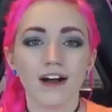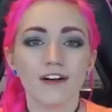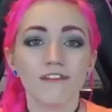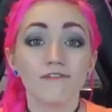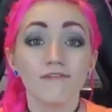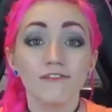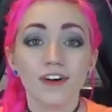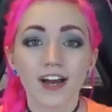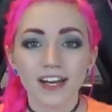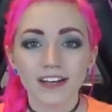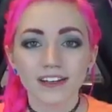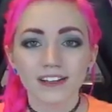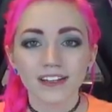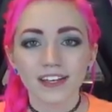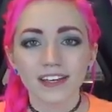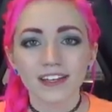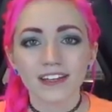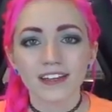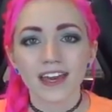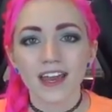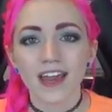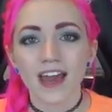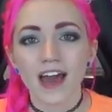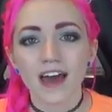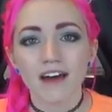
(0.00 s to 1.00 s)
Finally,
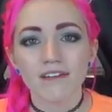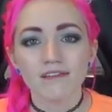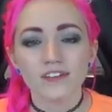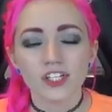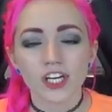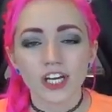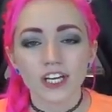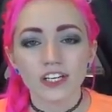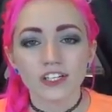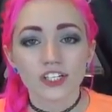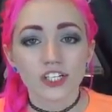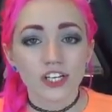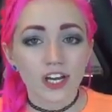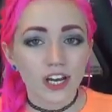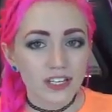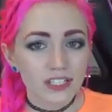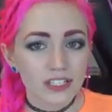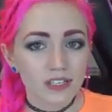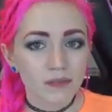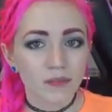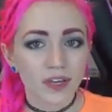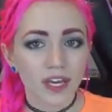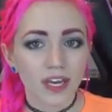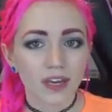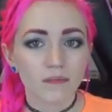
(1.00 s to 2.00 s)
they have changed
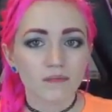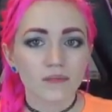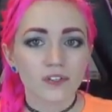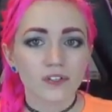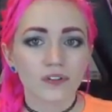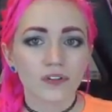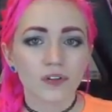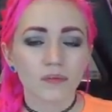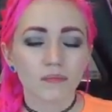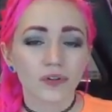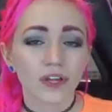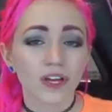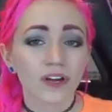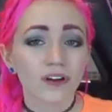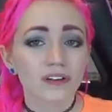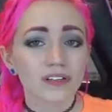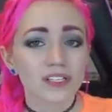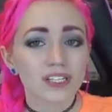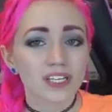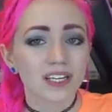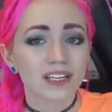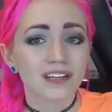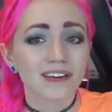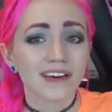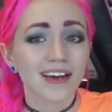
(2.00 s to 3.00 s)
custom games so that
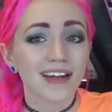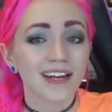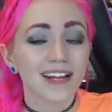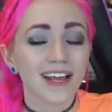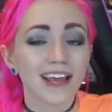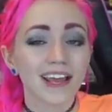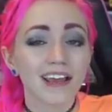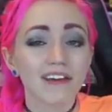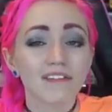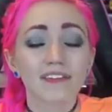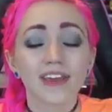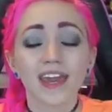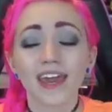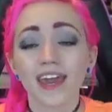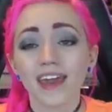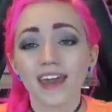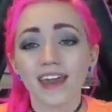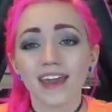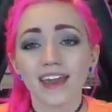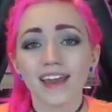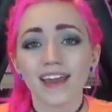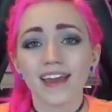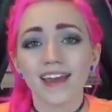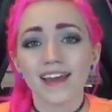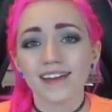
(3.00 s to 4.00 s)
players cannot
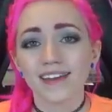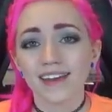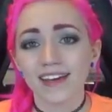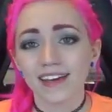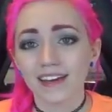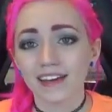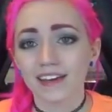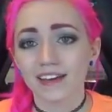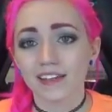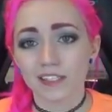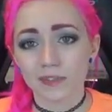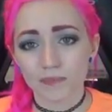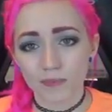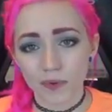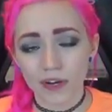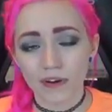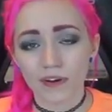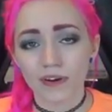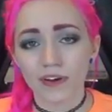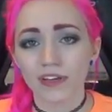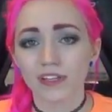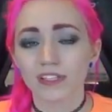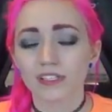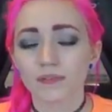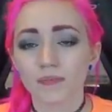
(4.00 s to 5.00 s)
AFK and get
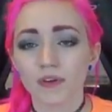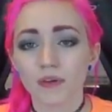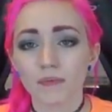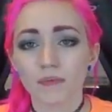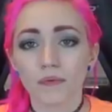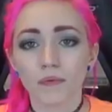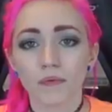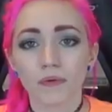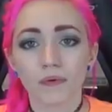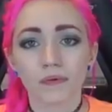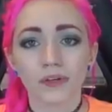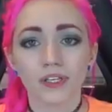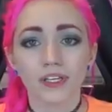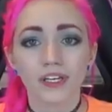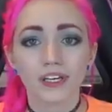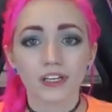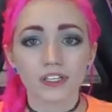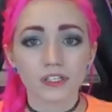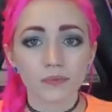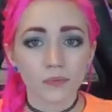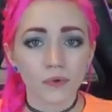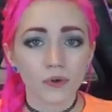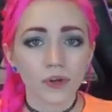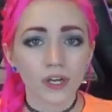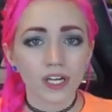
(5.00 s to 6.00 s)
experience. People were really
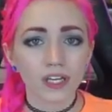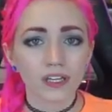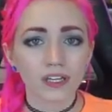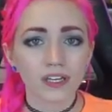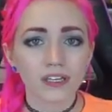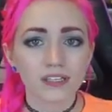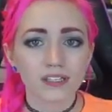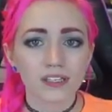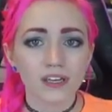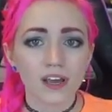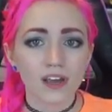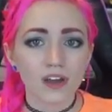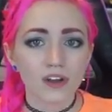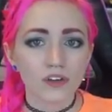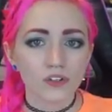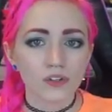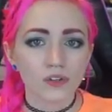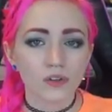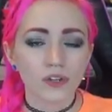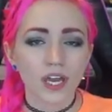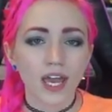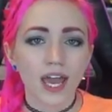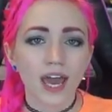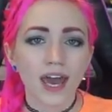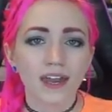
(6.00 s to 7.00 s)
exploiting this,
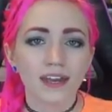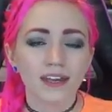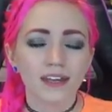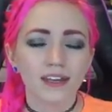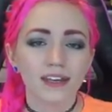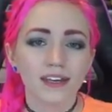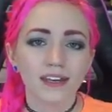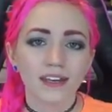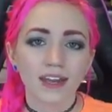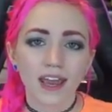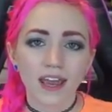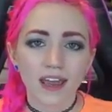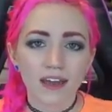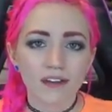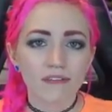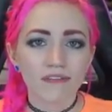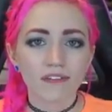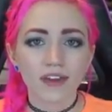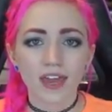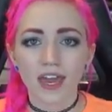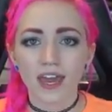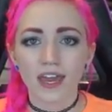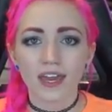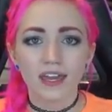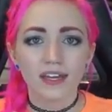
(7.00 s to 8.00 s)
so they added an
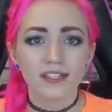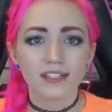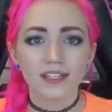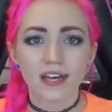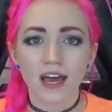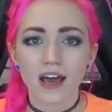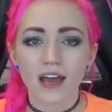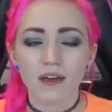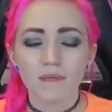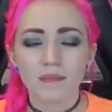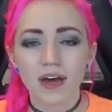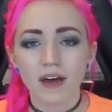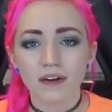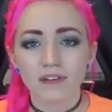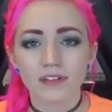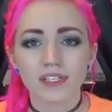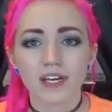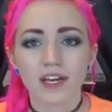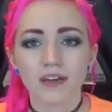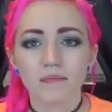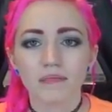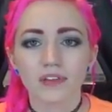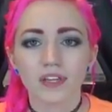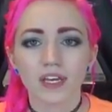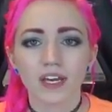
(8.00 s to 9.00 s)
AFK timeout
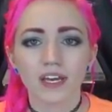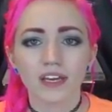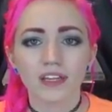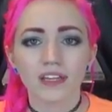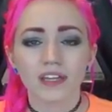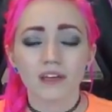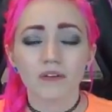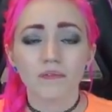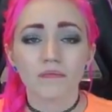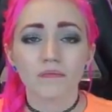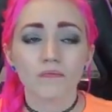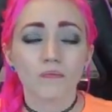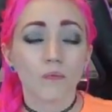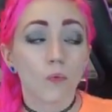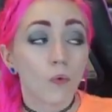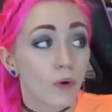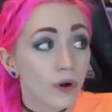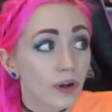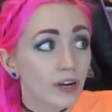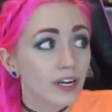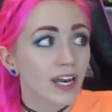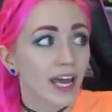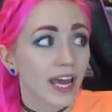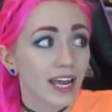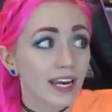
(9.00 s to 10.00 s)
type thing, and they
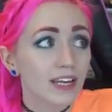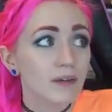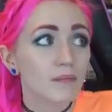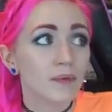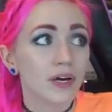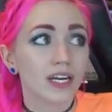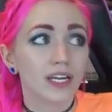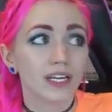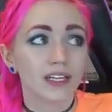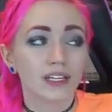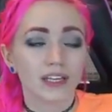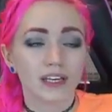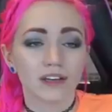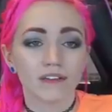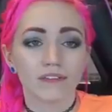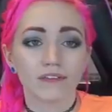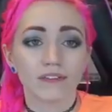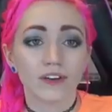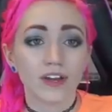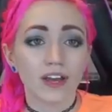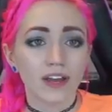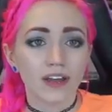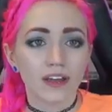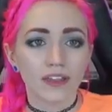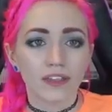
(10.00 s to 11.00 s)
warned anybody that
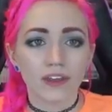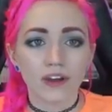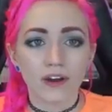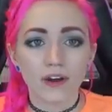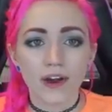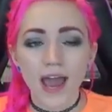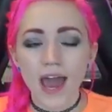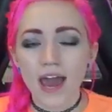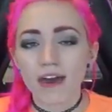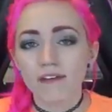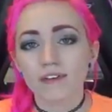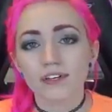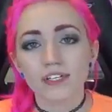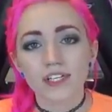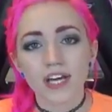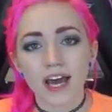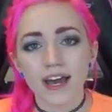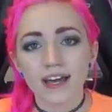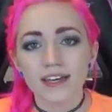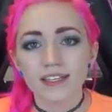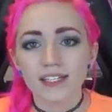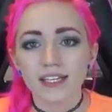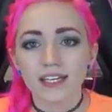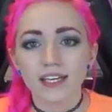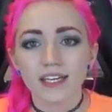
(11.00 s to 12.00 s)
if they're
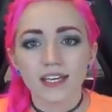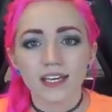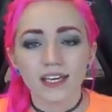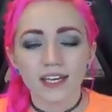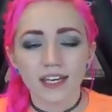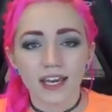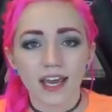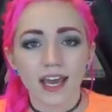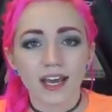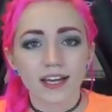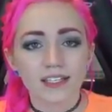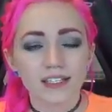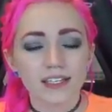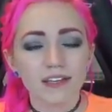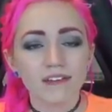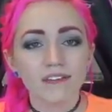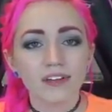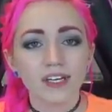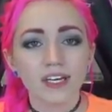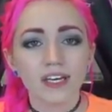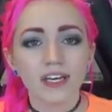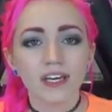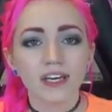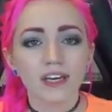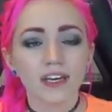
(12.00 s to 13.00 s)
advertising
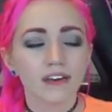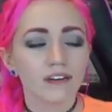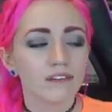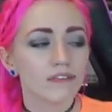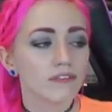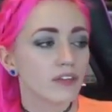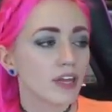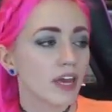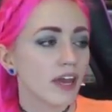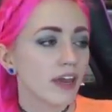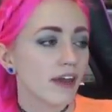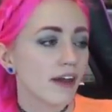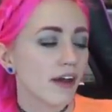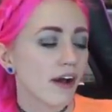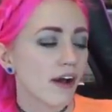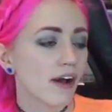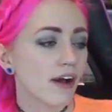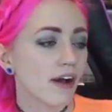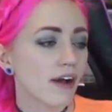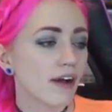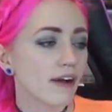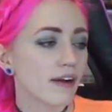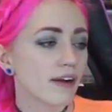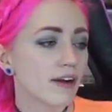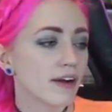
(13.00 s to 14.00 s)
inactivity, if they
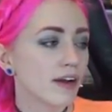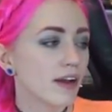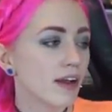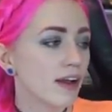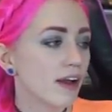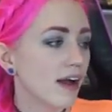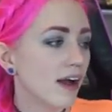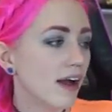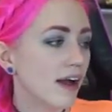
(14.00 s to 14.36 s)
are